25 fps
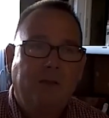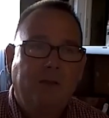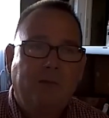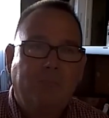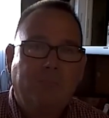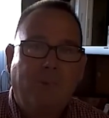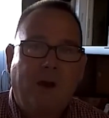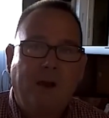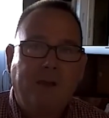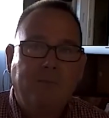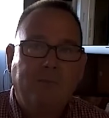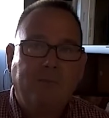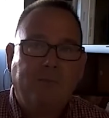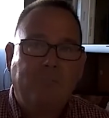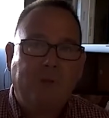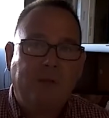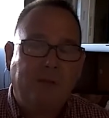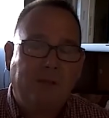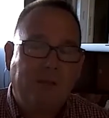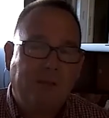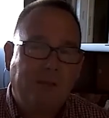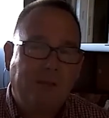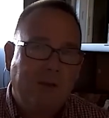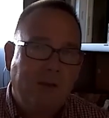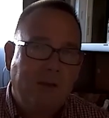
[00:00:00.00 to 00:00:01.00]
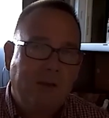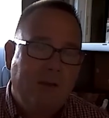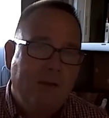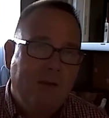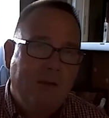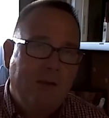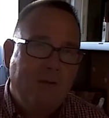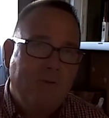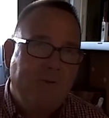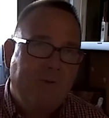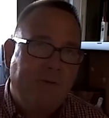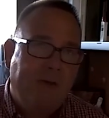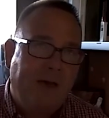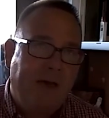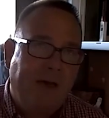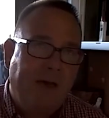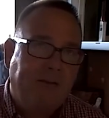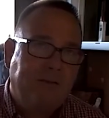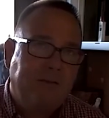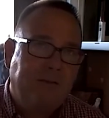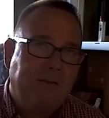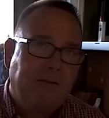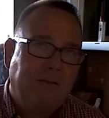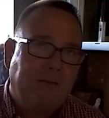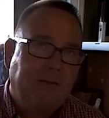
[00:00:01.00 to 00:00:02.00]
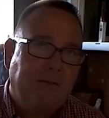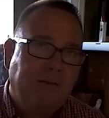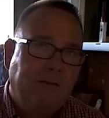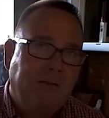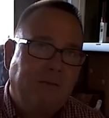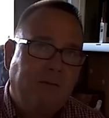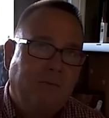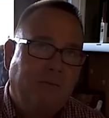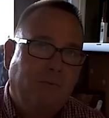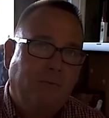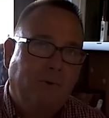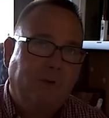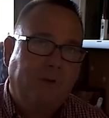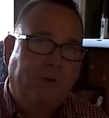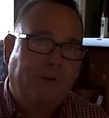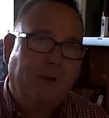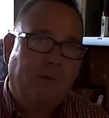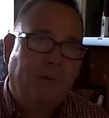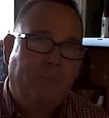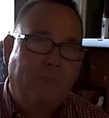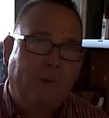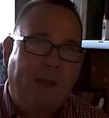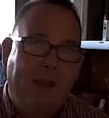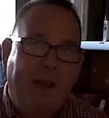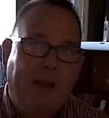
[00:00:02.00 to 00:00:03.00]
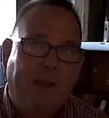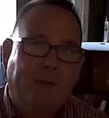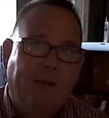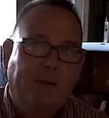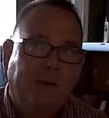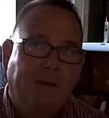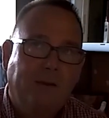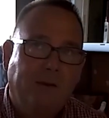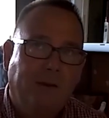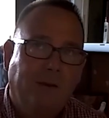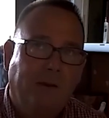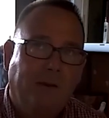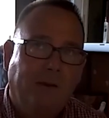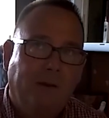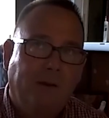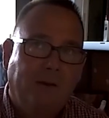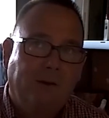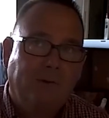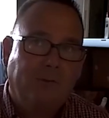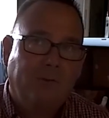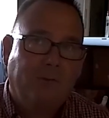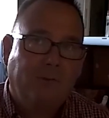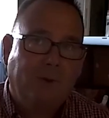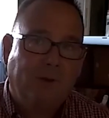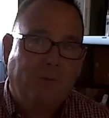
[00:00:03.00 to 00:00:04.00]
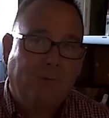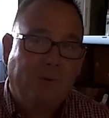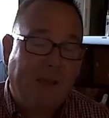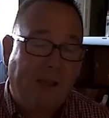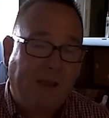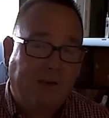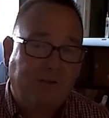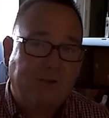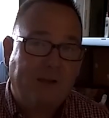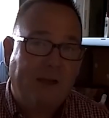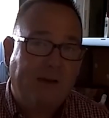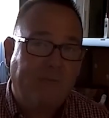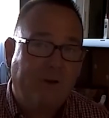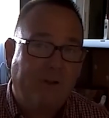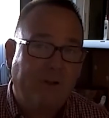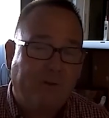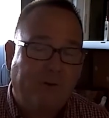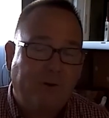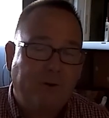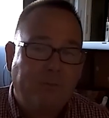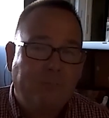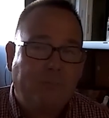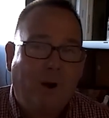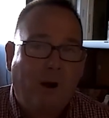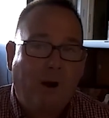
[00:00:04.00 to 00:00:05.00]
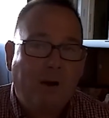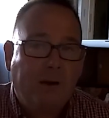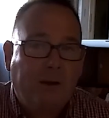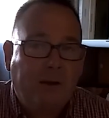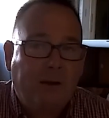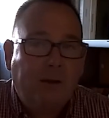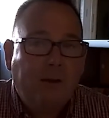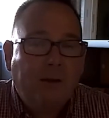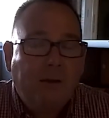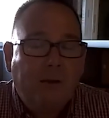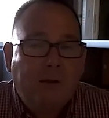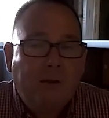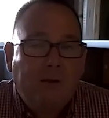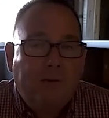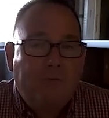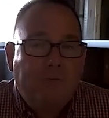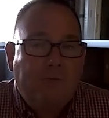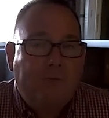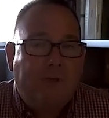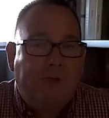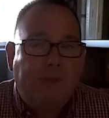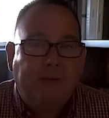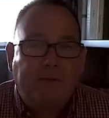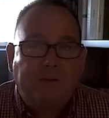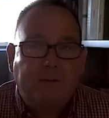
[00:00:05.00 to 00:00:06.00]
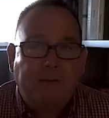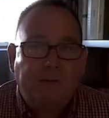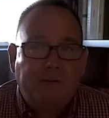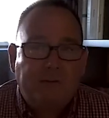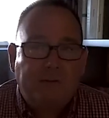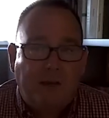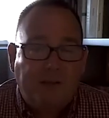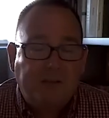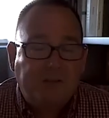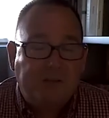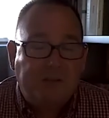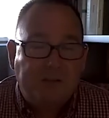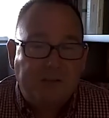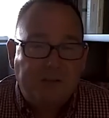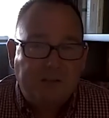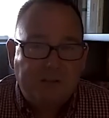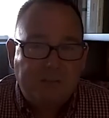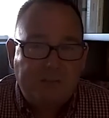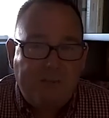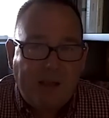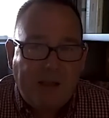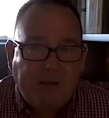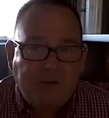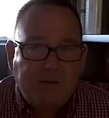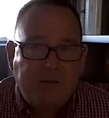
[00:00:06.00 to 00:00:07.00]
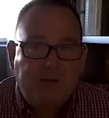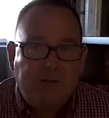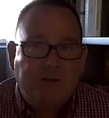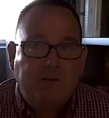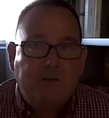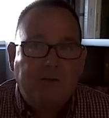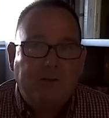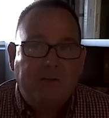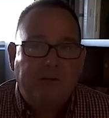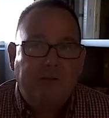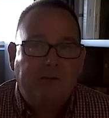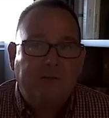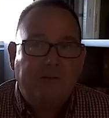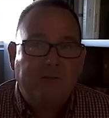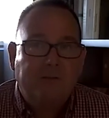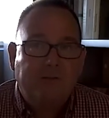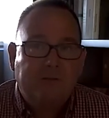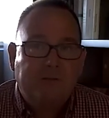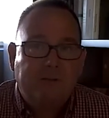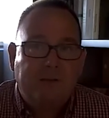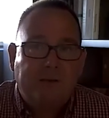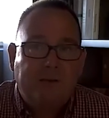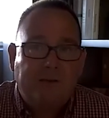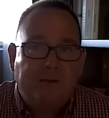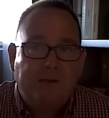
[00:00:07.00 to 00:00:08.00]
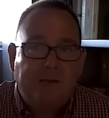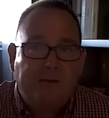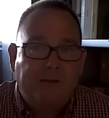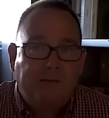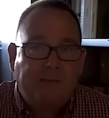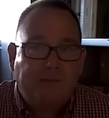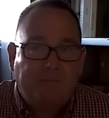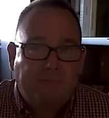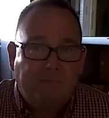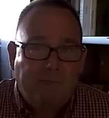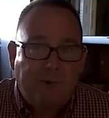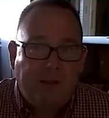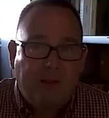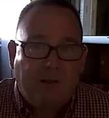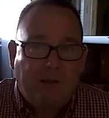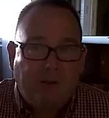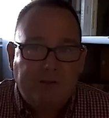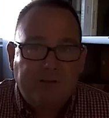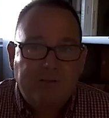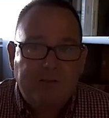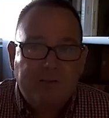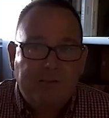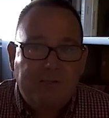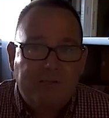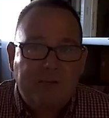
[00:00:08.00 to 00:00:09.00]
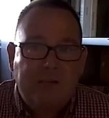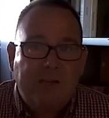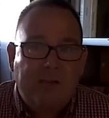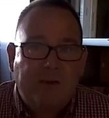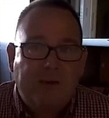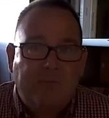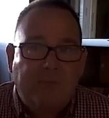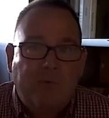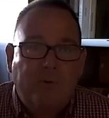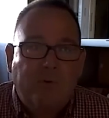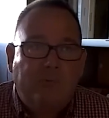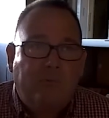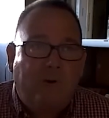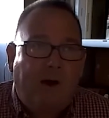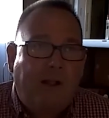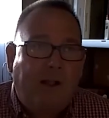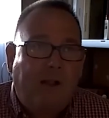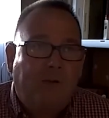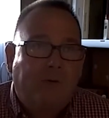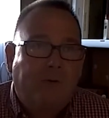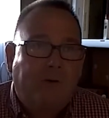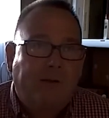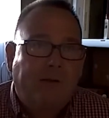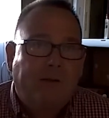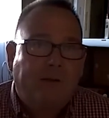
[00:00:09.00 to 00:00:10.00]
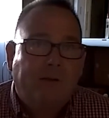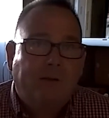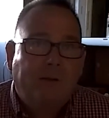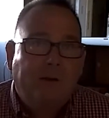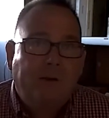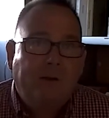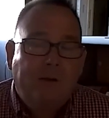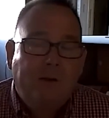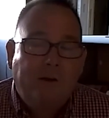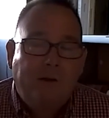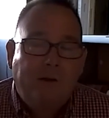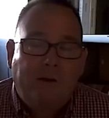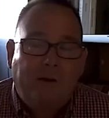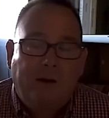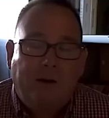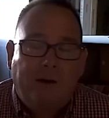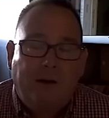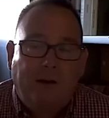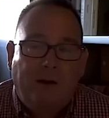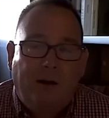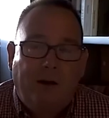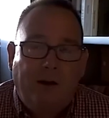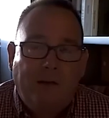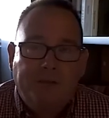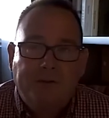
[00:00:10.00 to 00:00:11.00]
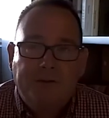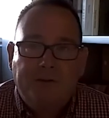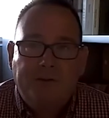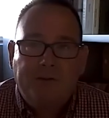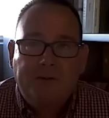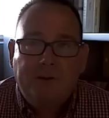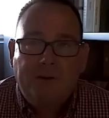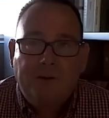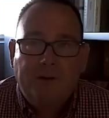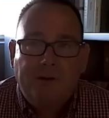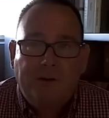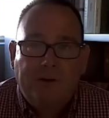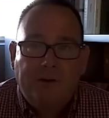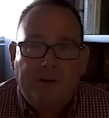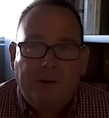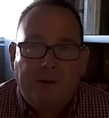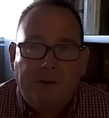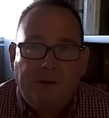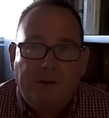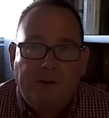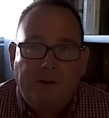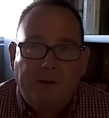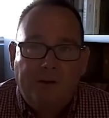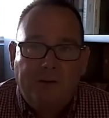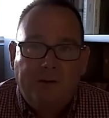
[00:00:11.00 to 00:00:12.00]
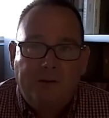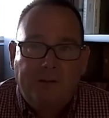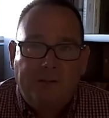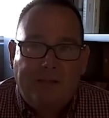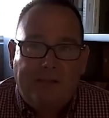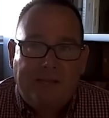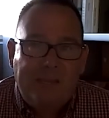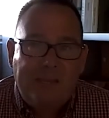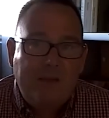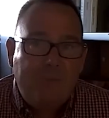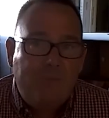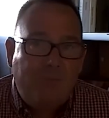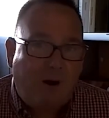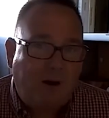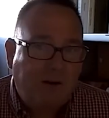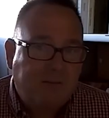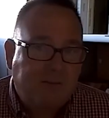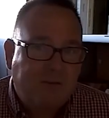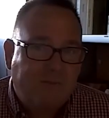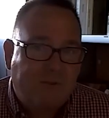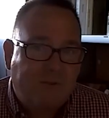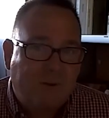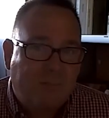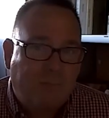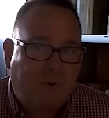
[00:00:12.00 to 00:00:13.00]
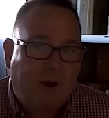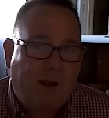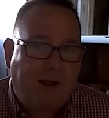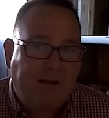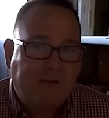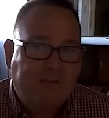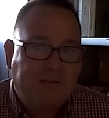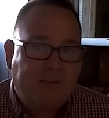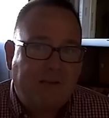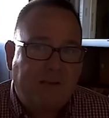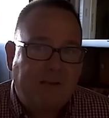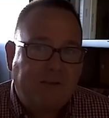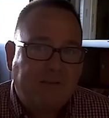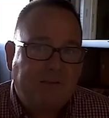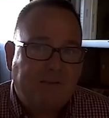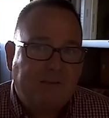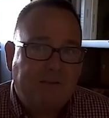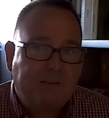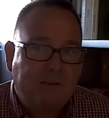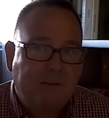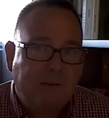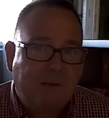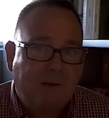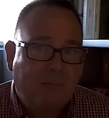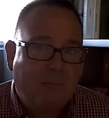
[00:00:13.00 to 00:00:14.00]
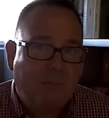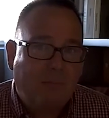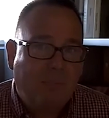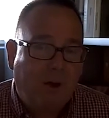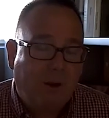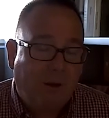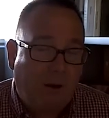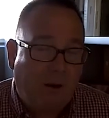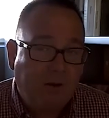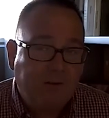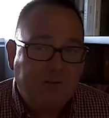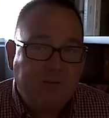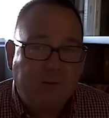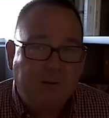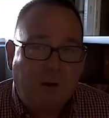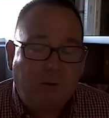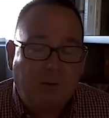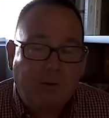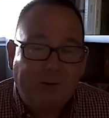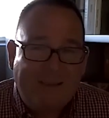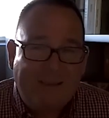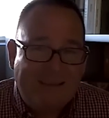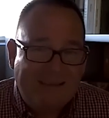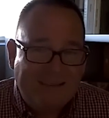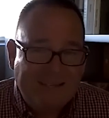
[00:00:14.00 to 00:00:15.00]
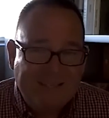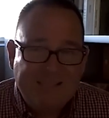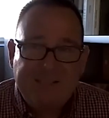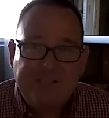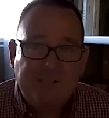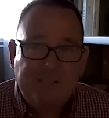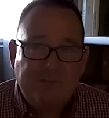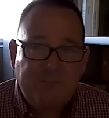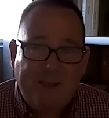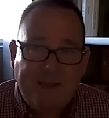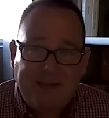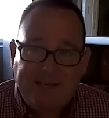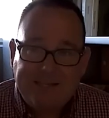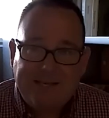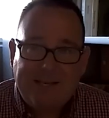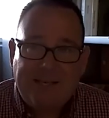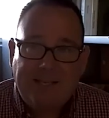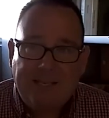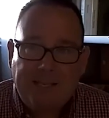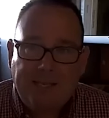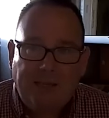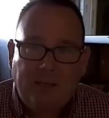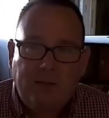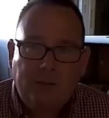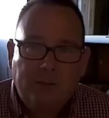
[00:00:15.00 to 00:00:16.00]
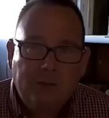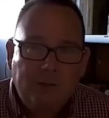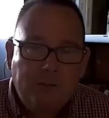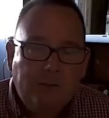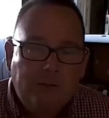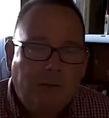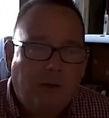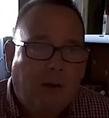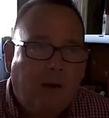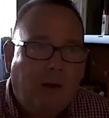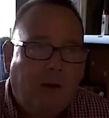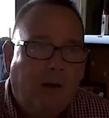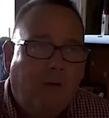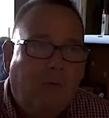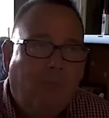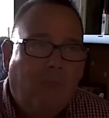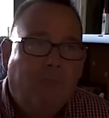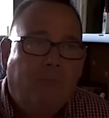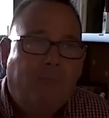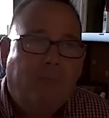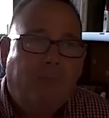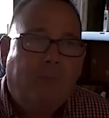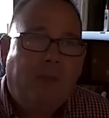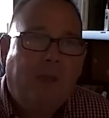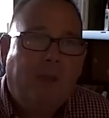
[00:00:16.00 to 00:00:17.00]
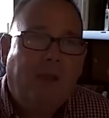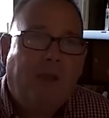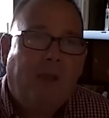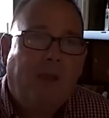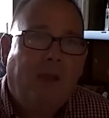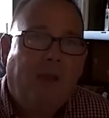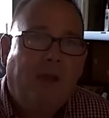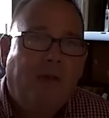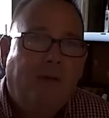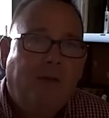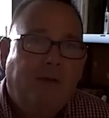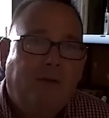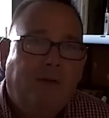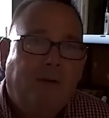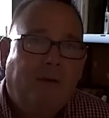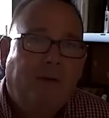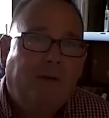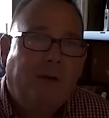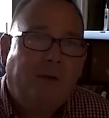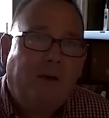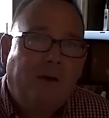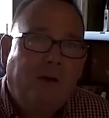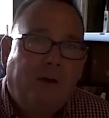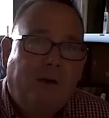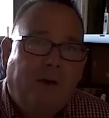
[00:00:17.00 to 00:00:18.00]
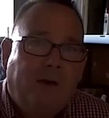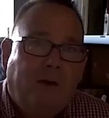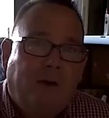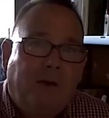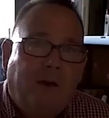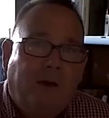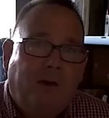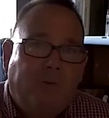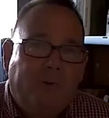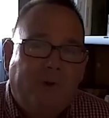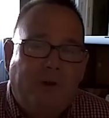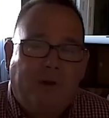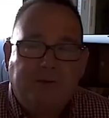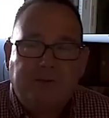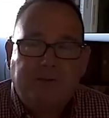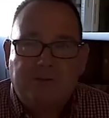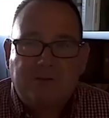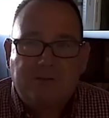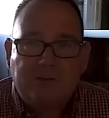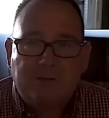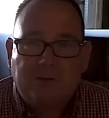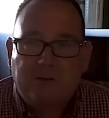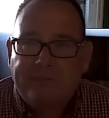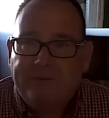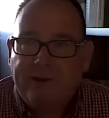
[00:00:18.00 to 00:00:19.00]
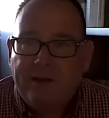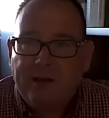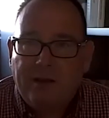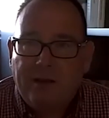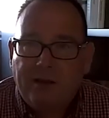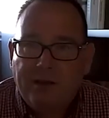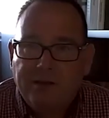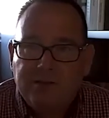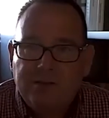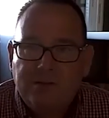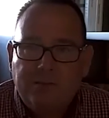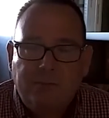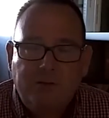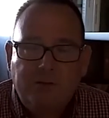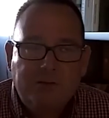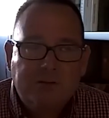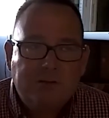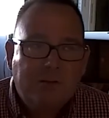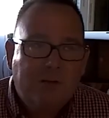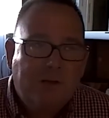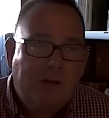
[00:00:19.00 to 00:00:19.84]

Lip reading: It might be that we come back and we actually have a third party that does an inspection and looks to see if we're following all the key parts of the process, but also, is the space clean? And we also survey customers.